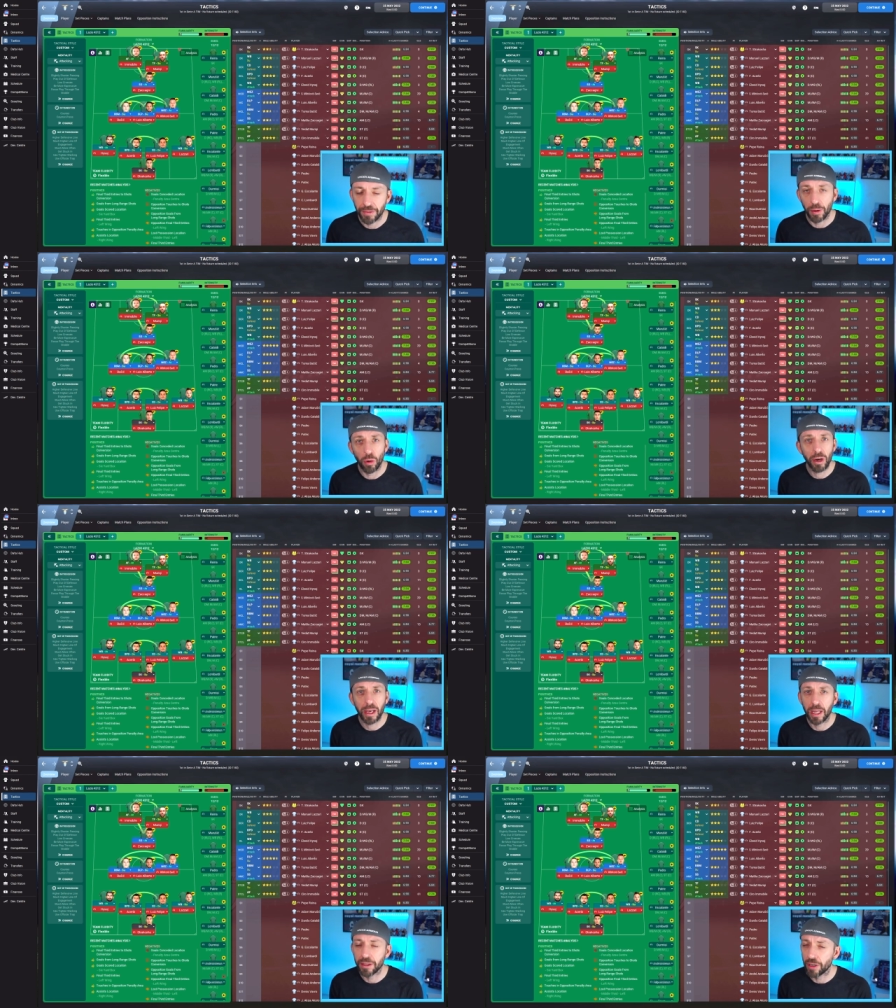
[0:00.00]
If you want to
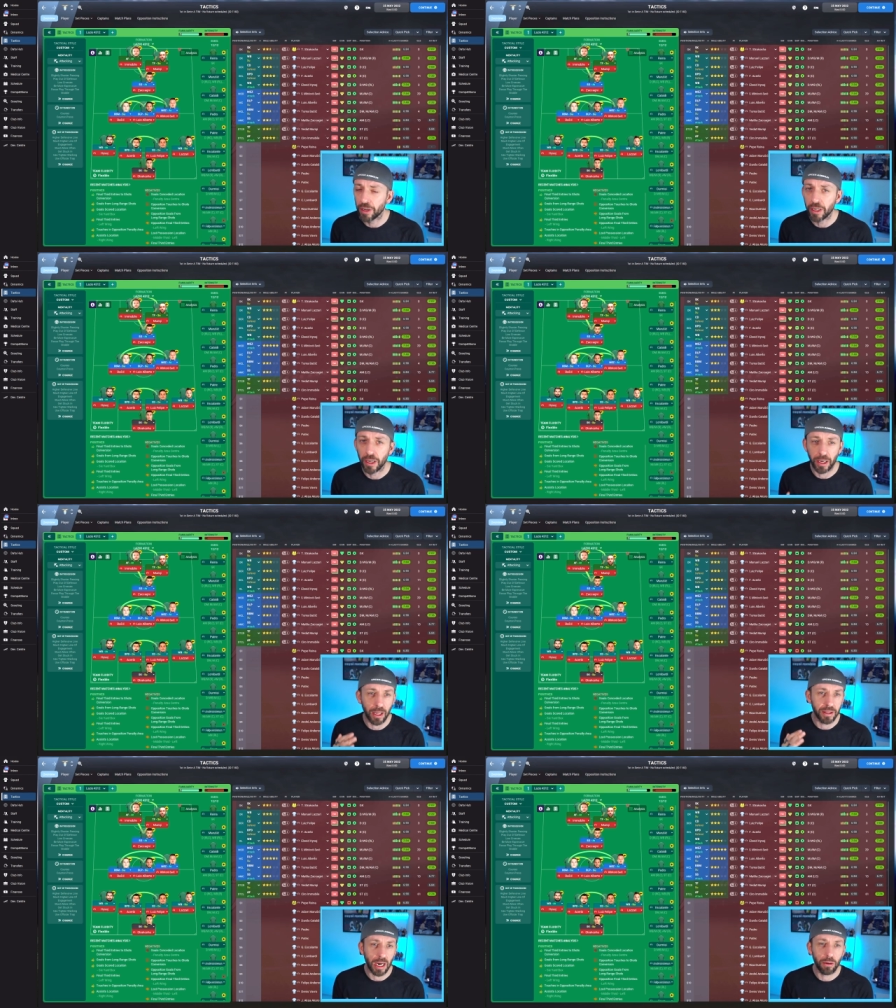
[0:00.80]
get dirty and
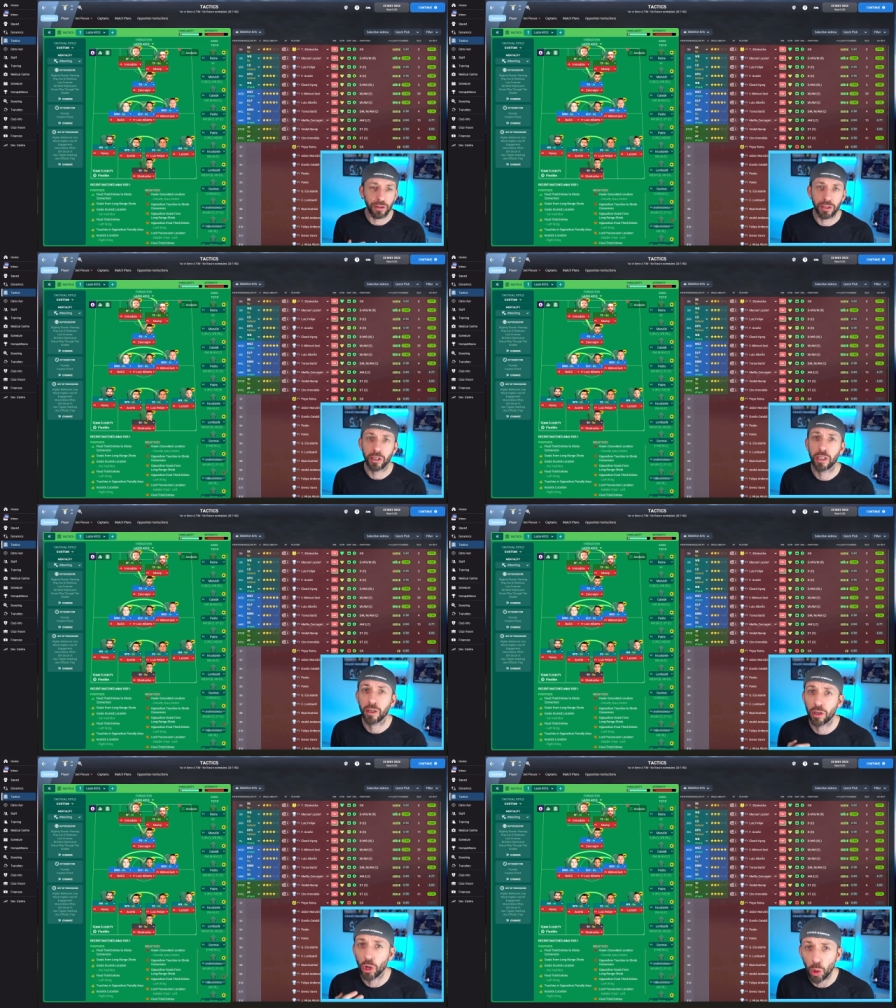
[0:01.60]
get down and dirty
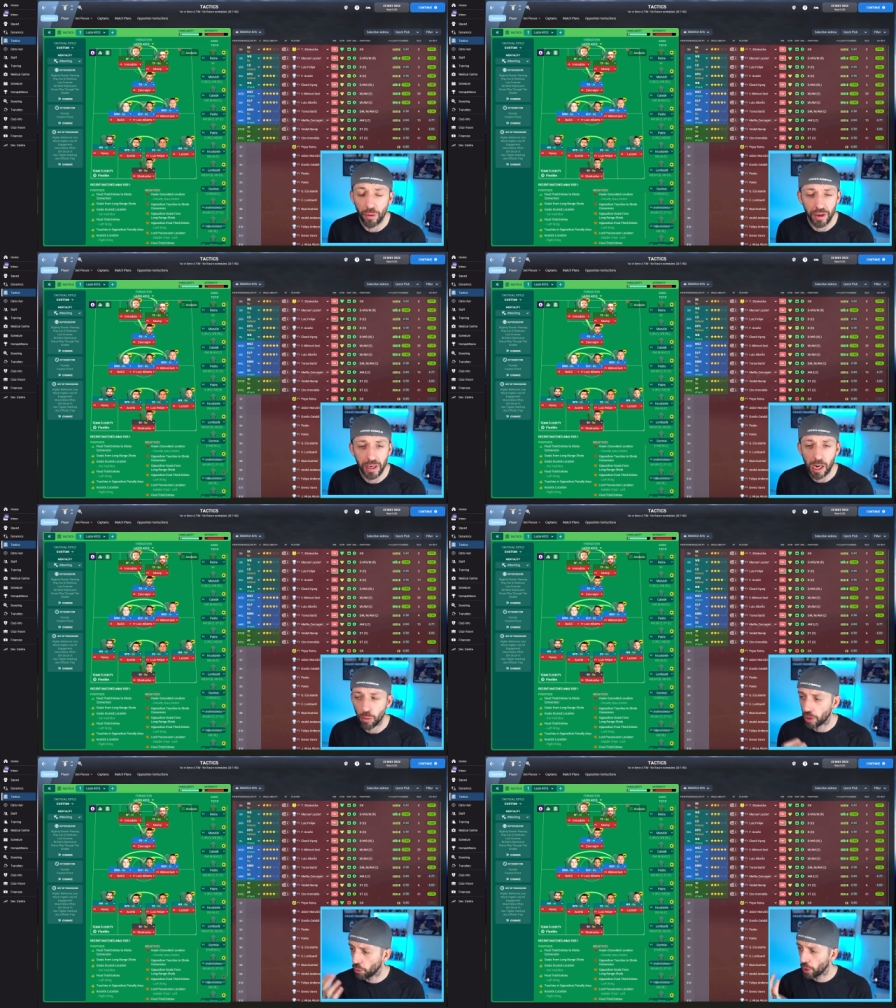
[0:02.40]
and go with it now,
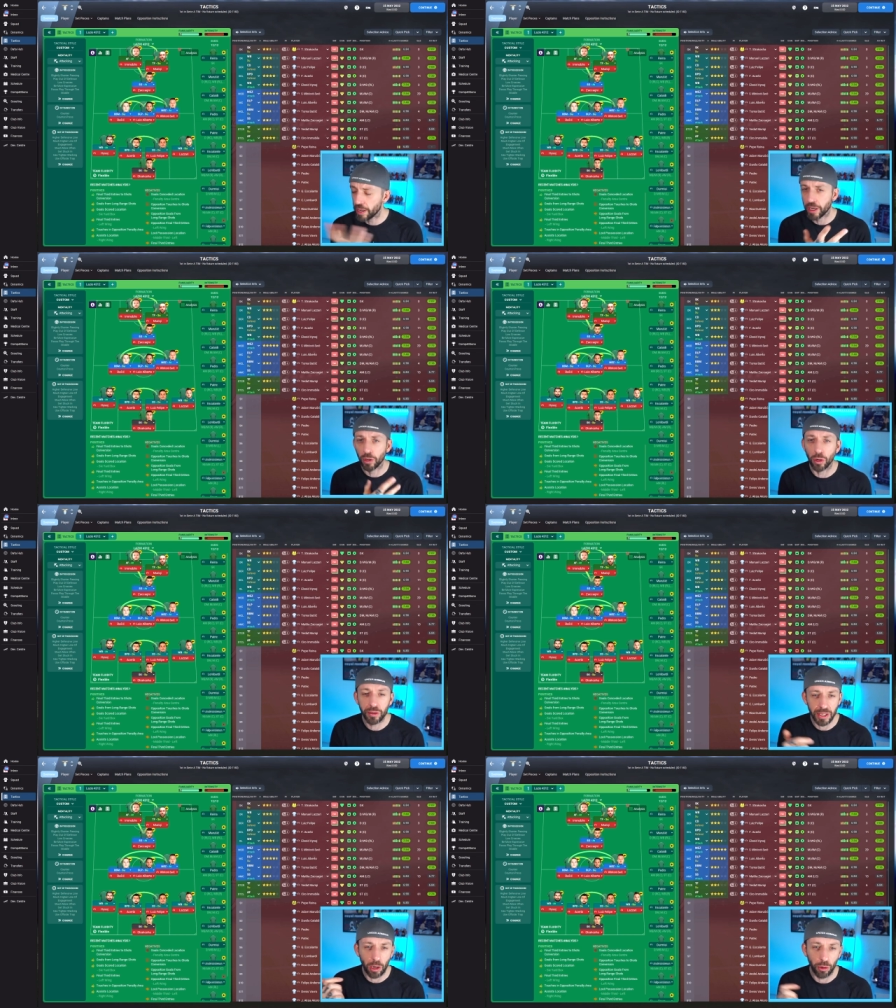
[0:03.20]
away you go,
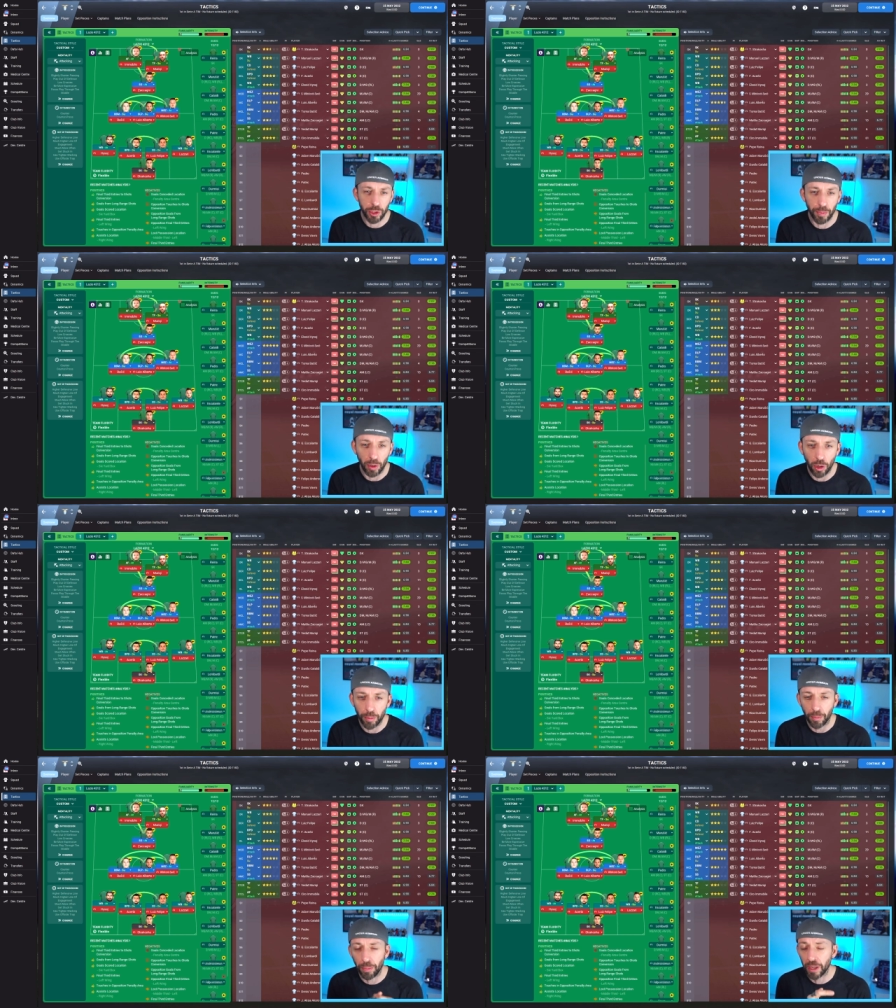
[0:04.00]
downloads below.
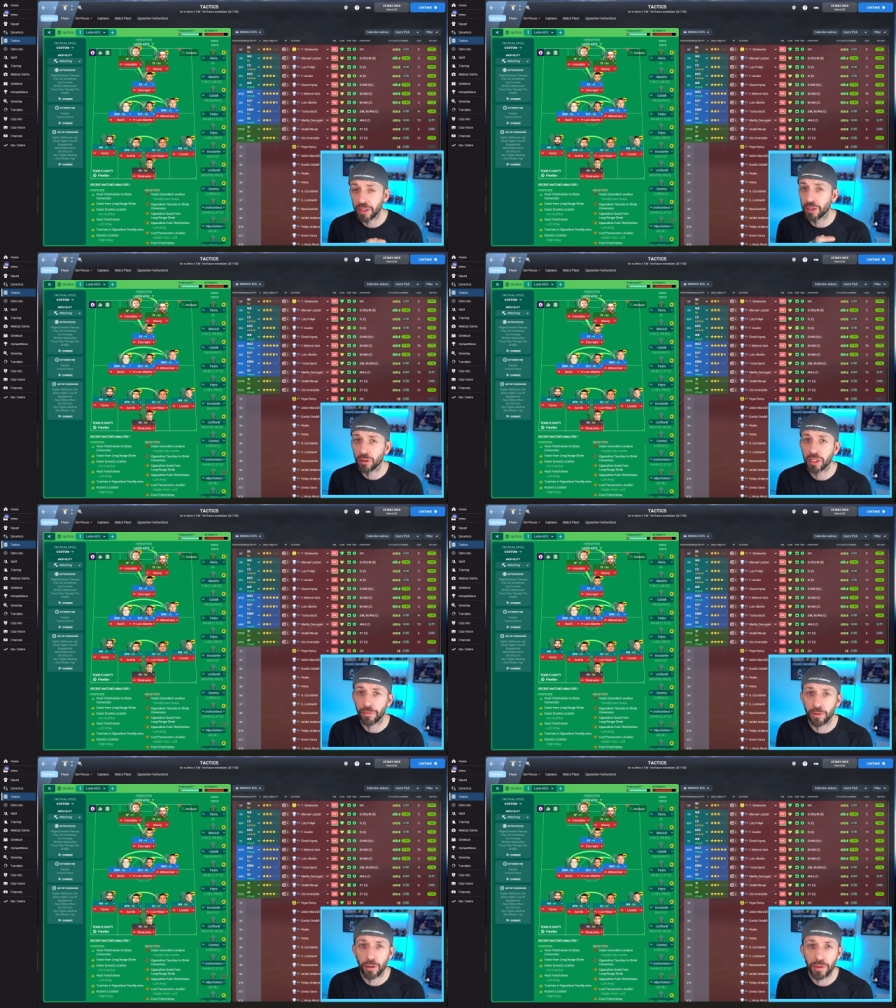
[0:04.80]
But please do sit
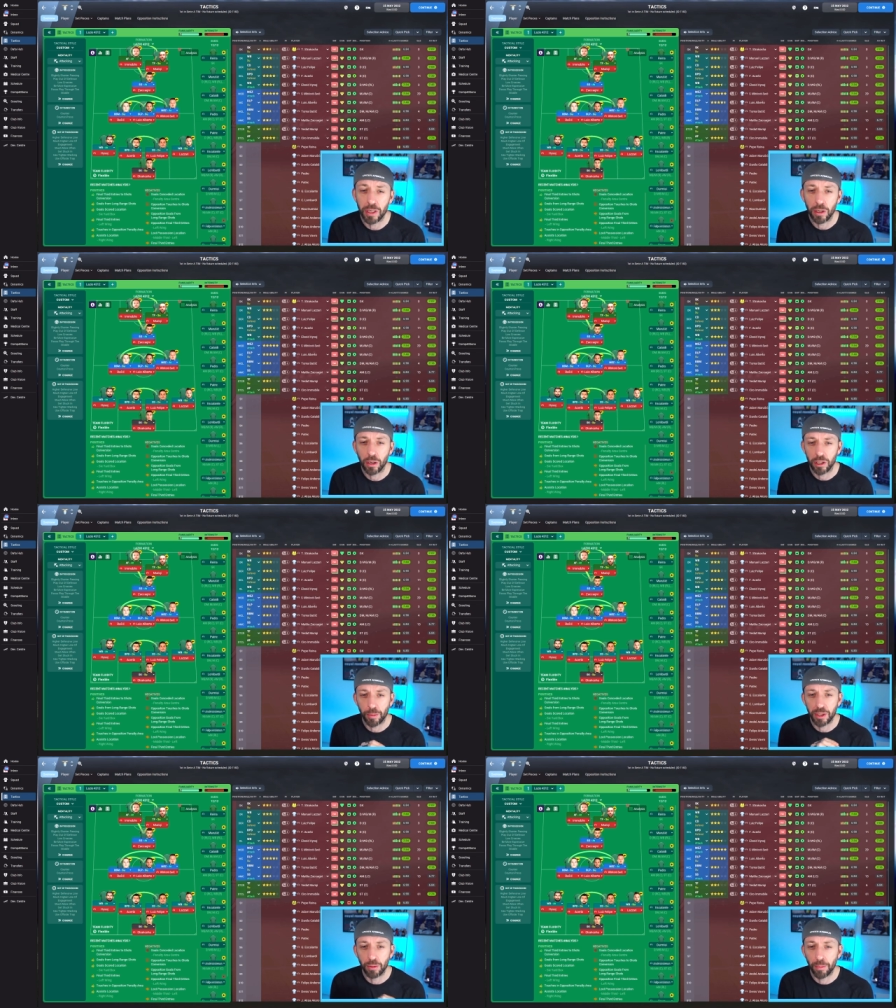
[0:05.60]
through the video because there'll
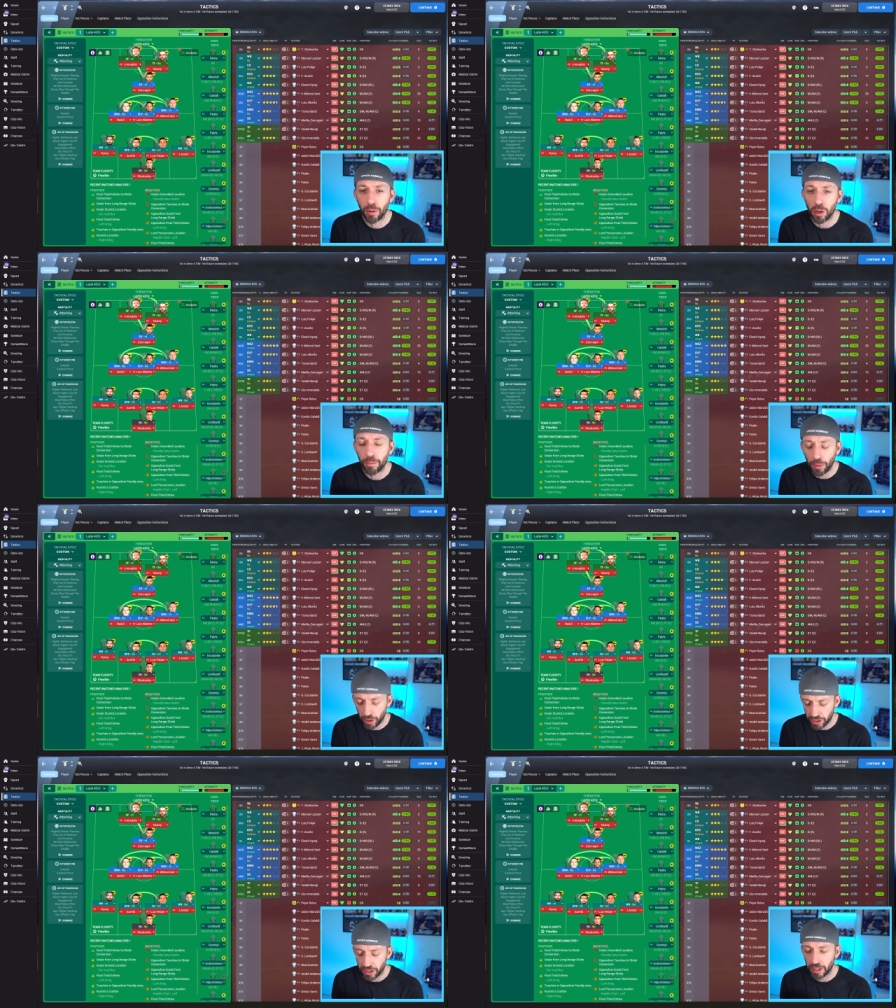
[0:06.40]
be some important
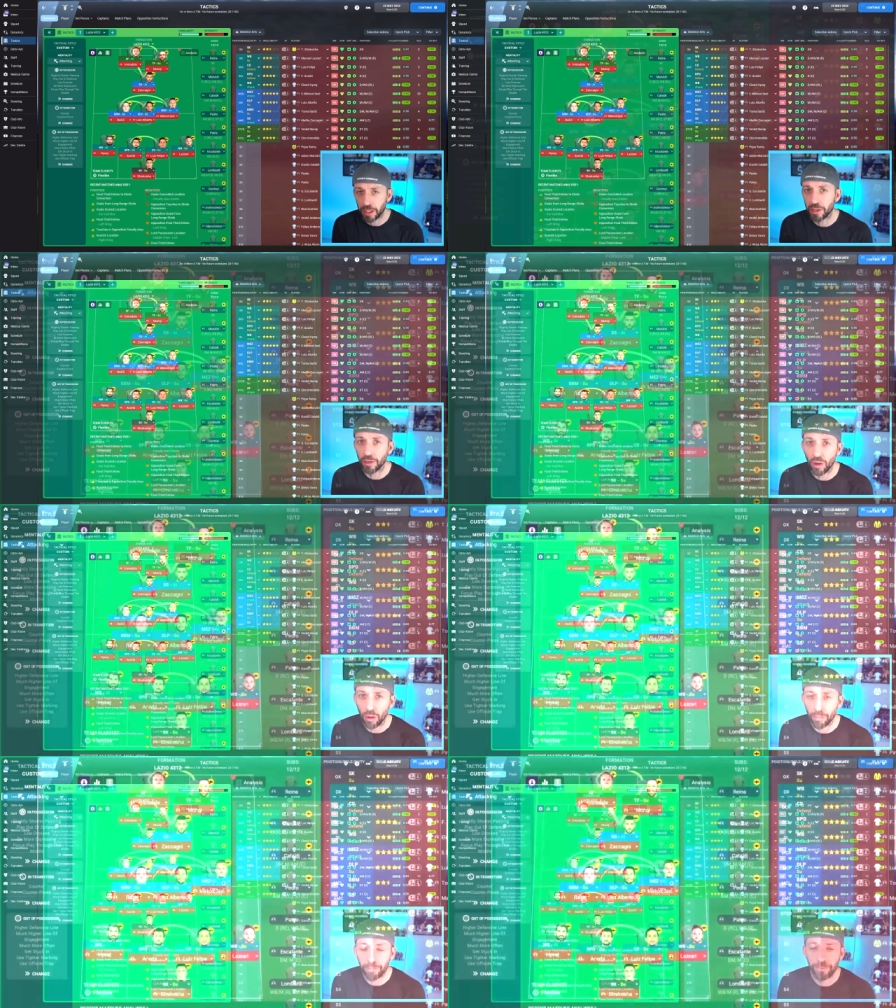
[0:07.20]
points you need to know. But